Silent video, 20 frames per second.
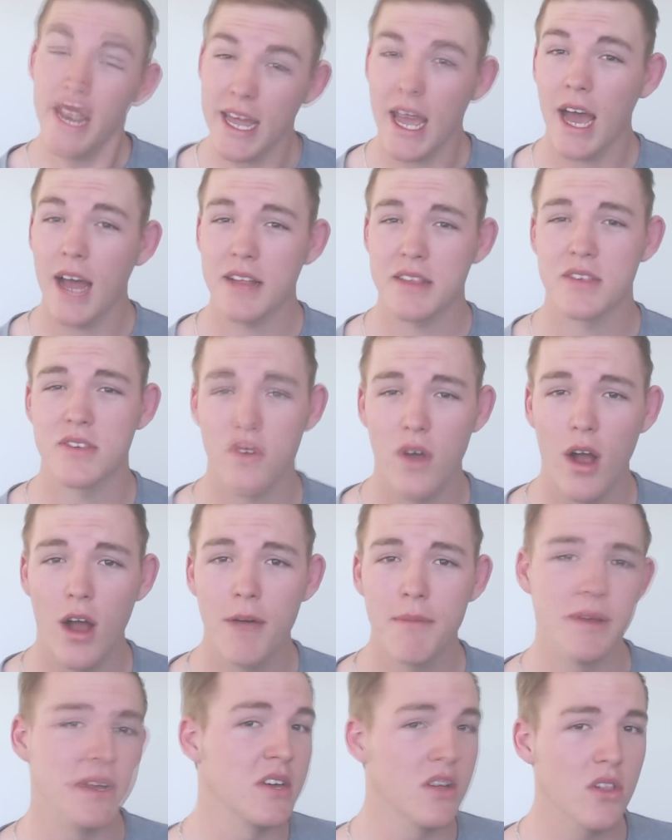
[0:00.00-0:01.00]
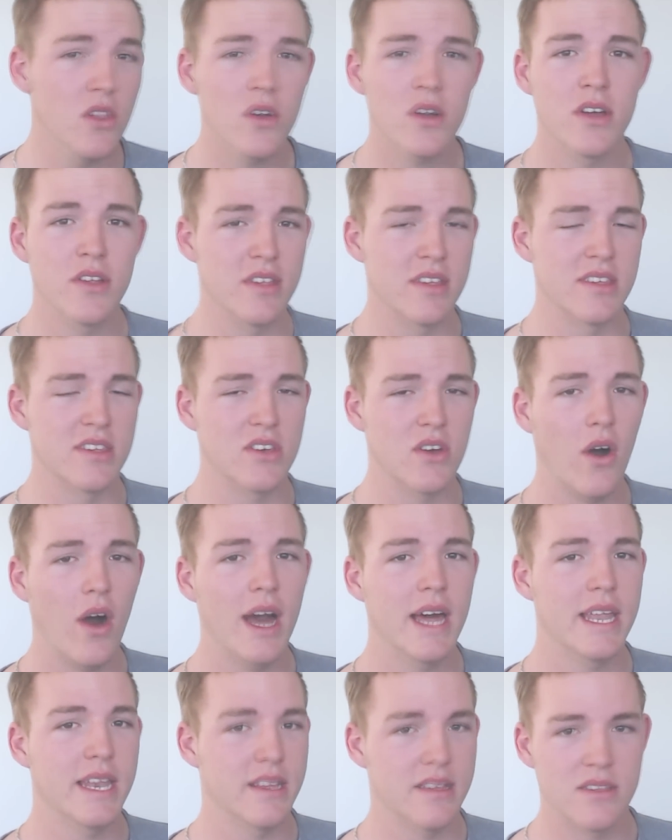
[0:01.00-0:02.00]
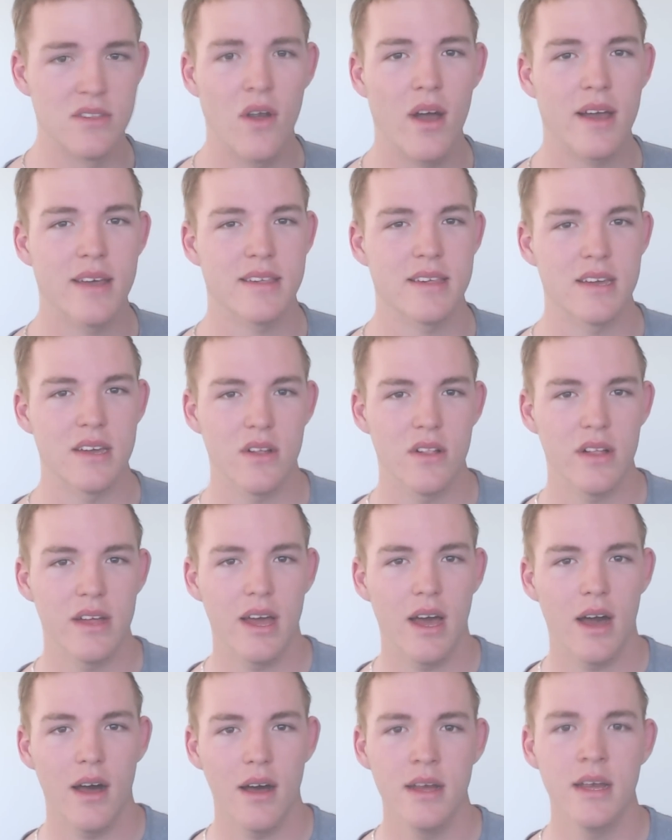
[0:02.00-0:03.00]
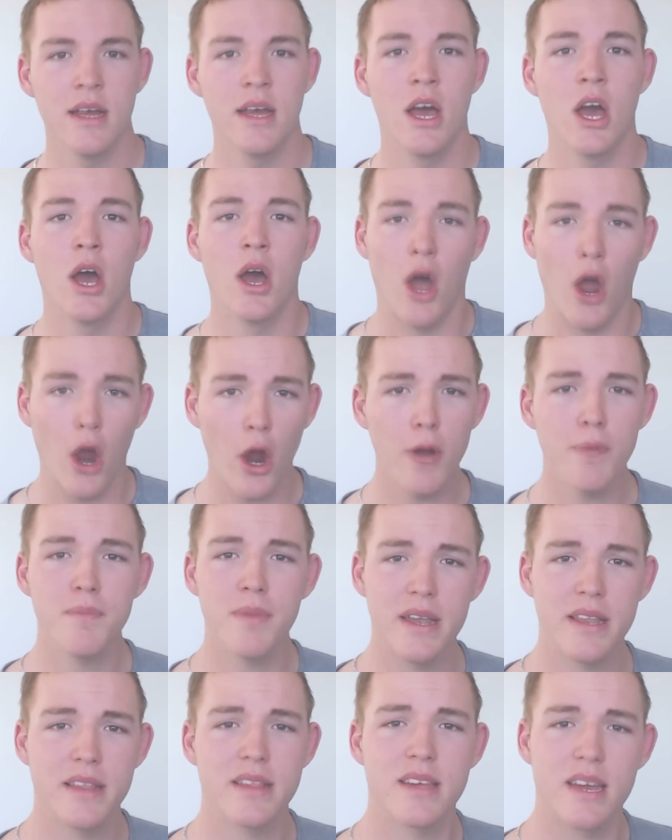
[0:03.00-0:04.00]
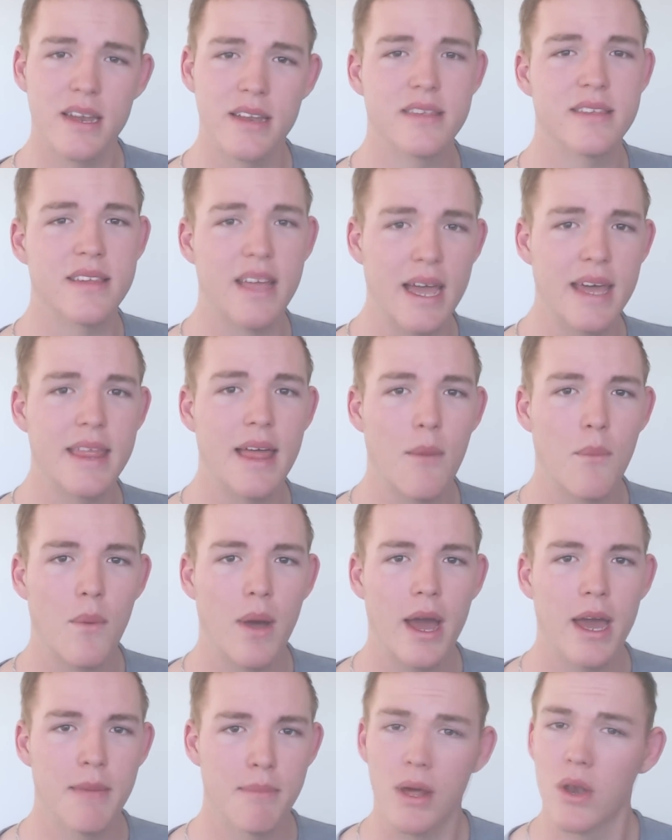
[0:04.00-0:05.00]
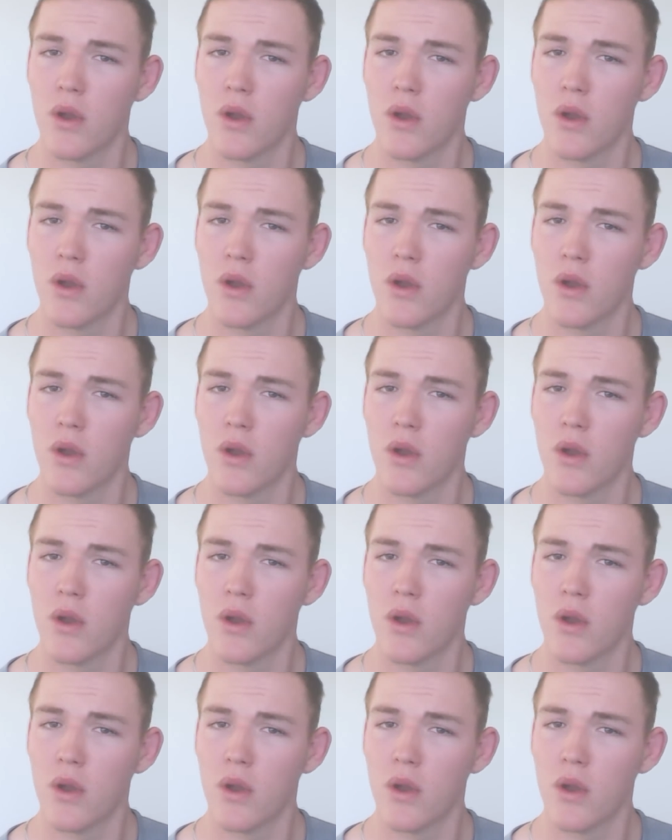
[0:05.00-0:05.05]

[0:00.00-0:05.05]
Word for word: heading out scrub and you look at the sky and it's nice and clear, Hope that it's going to stay that way,